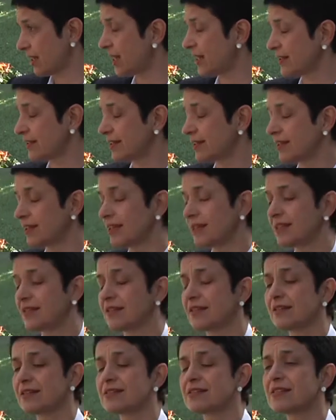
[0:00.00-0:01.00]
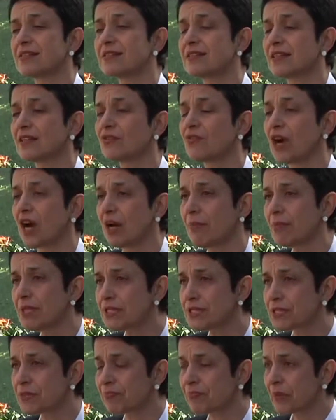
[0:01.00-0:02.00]
and the, and the city
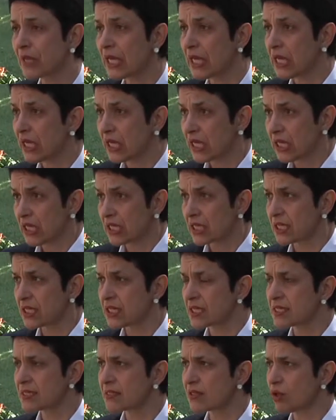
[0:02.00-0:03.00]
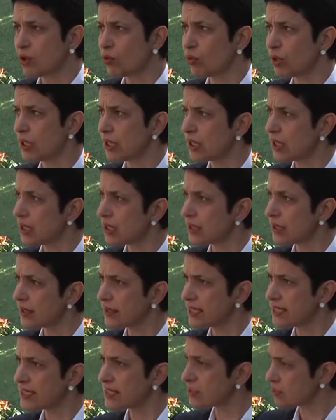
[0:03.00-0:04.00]
environments. Uh, so uh,
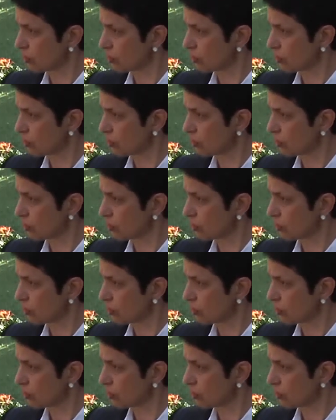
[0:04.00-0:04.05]
this is